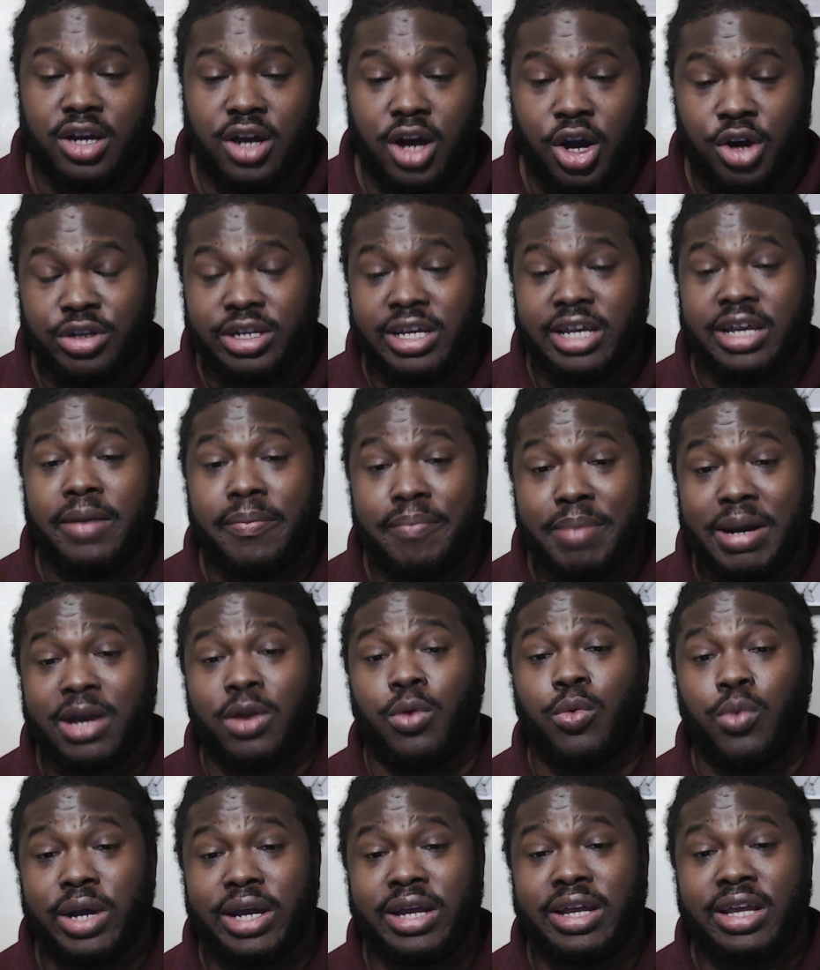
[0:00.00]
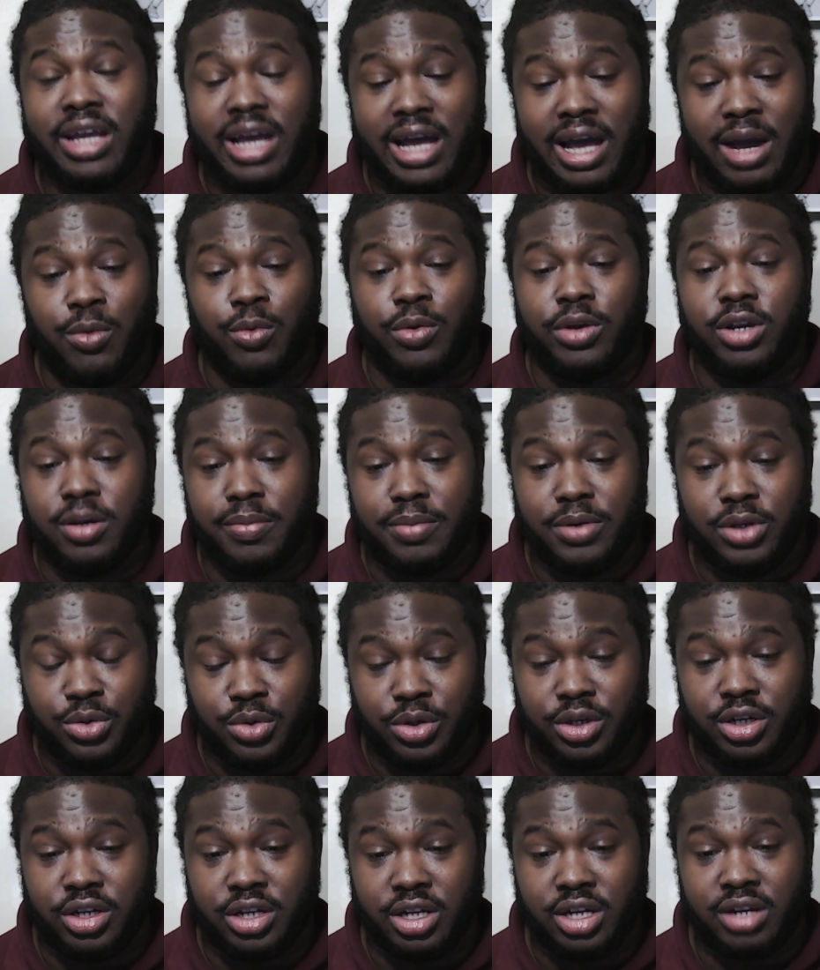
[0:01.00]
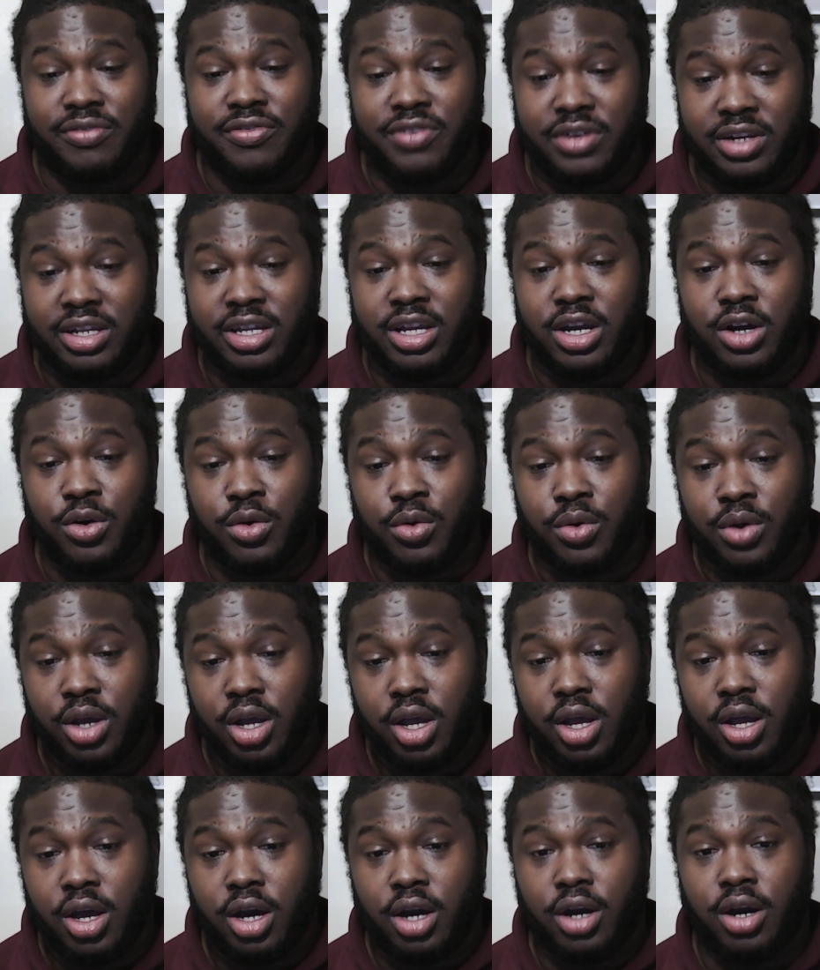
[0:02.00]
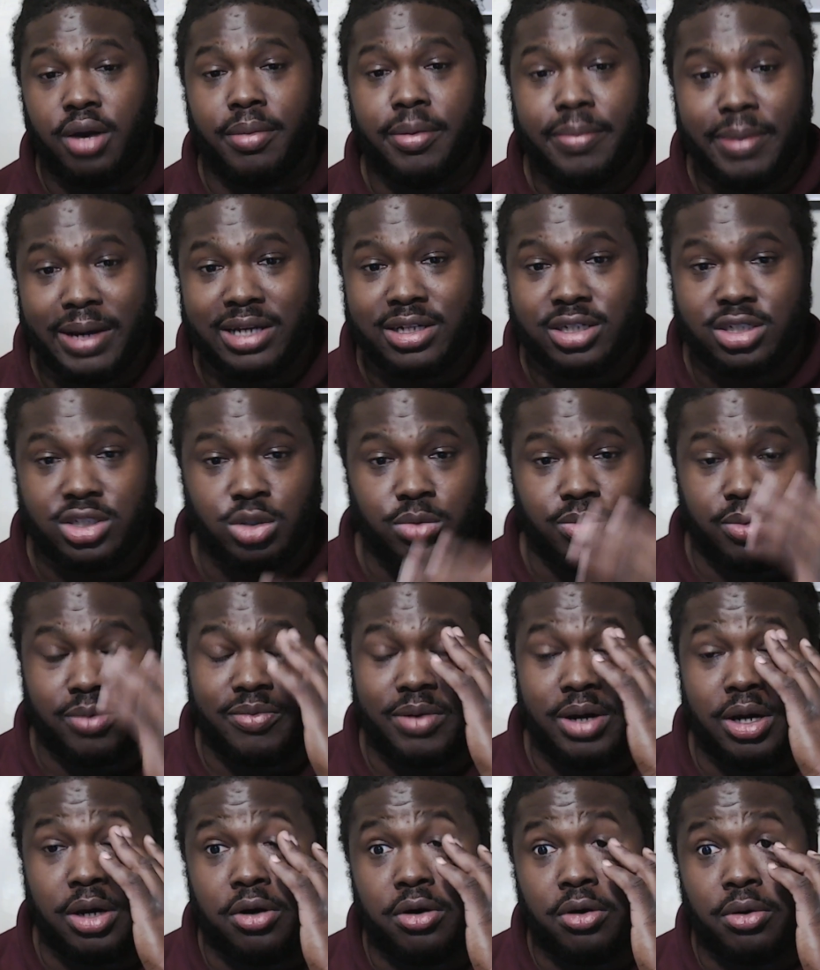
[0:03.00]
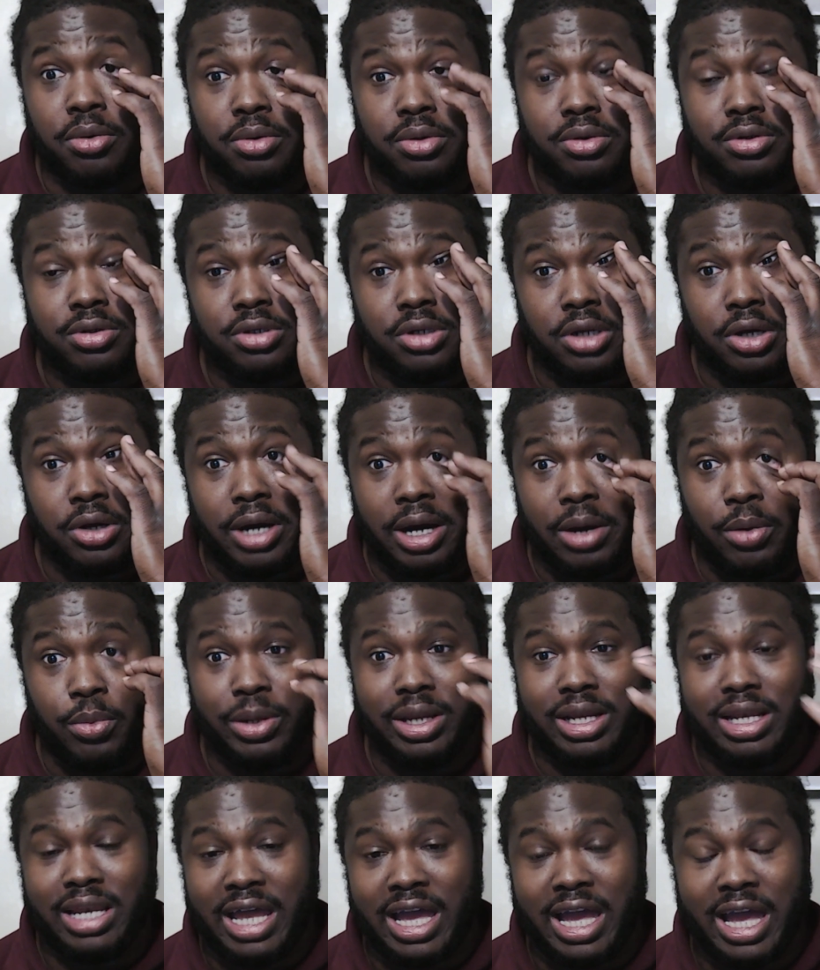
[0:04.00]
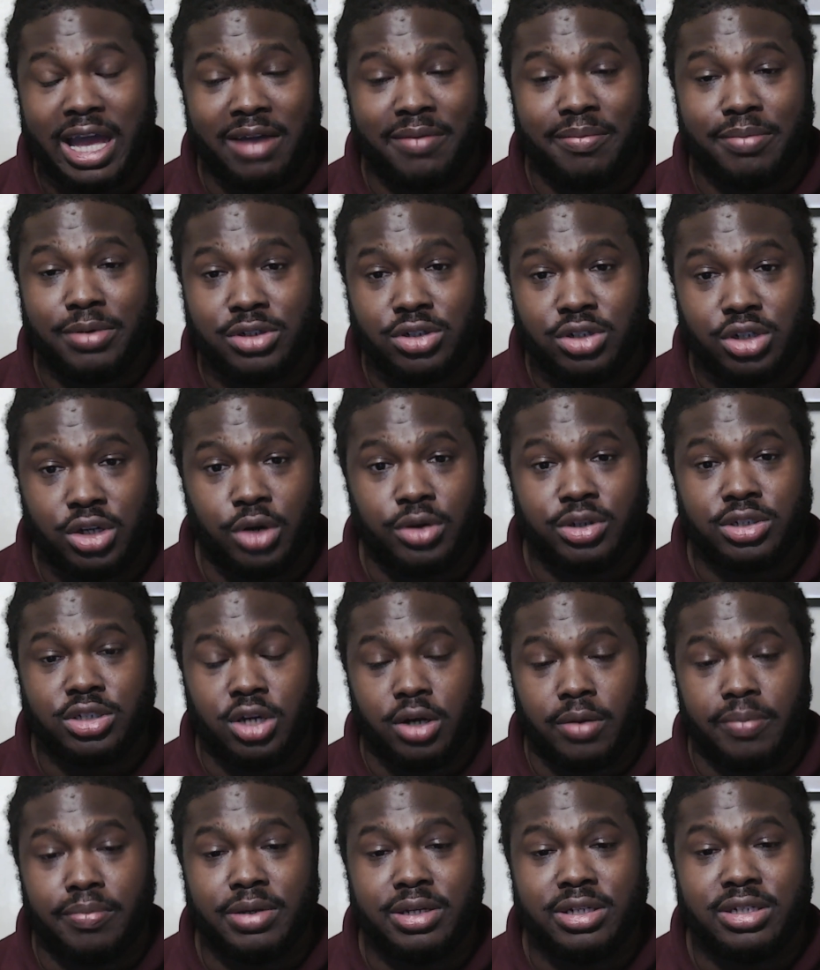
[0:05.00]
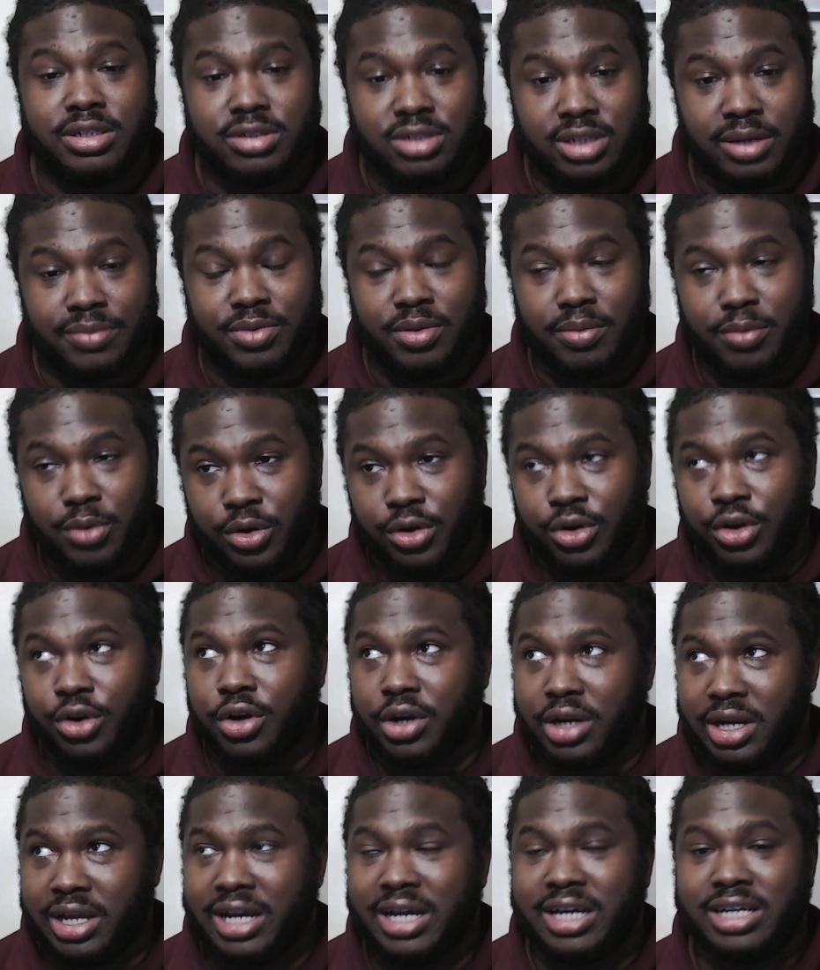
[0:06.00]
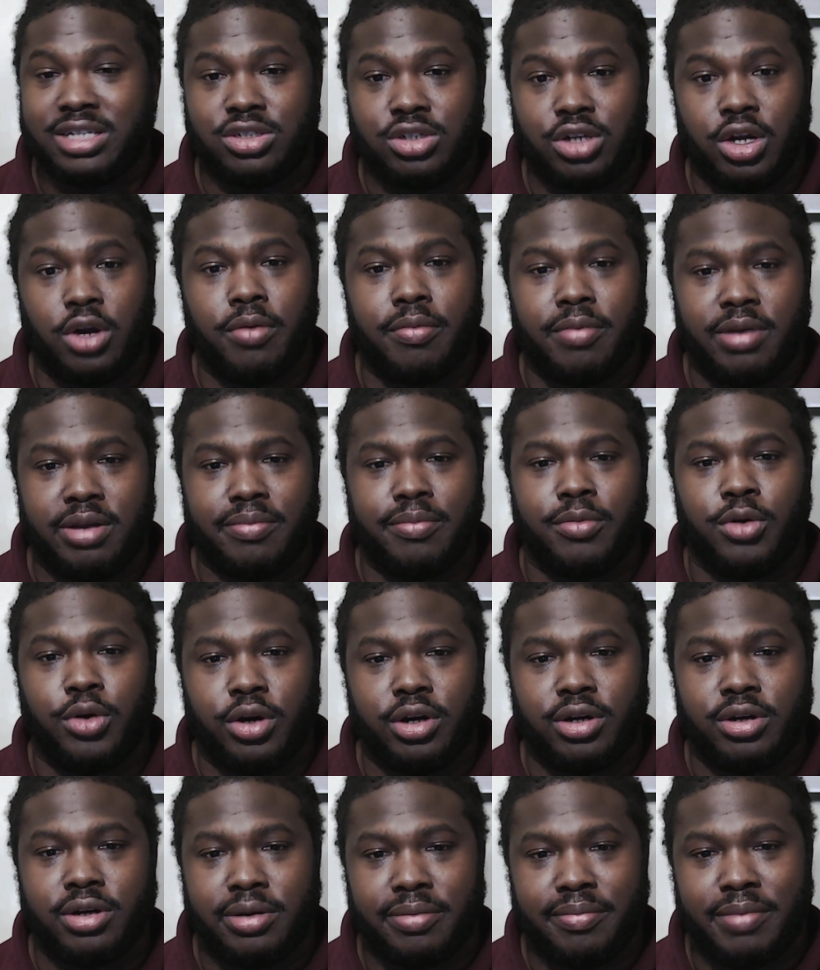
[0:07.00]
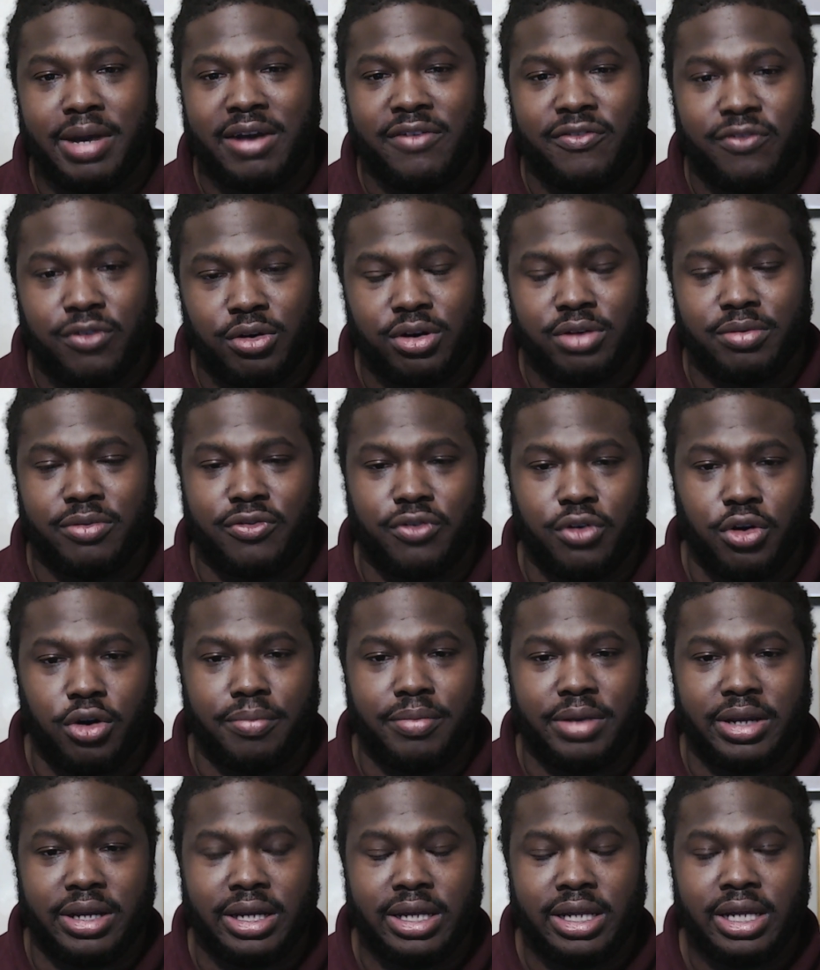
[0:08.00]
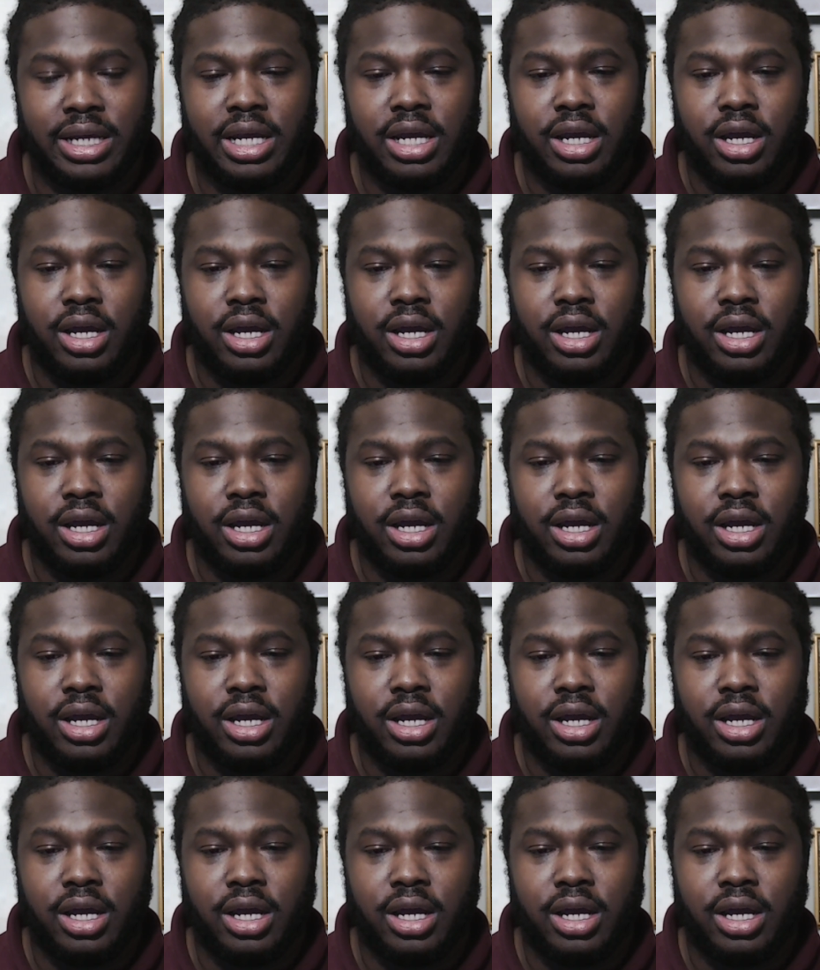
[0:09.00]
Oh, yeah, by the way, I will be doing another video about the Super Bowl. You know, I went live, but, you know, it's going to be something more organized, you know, more in my format.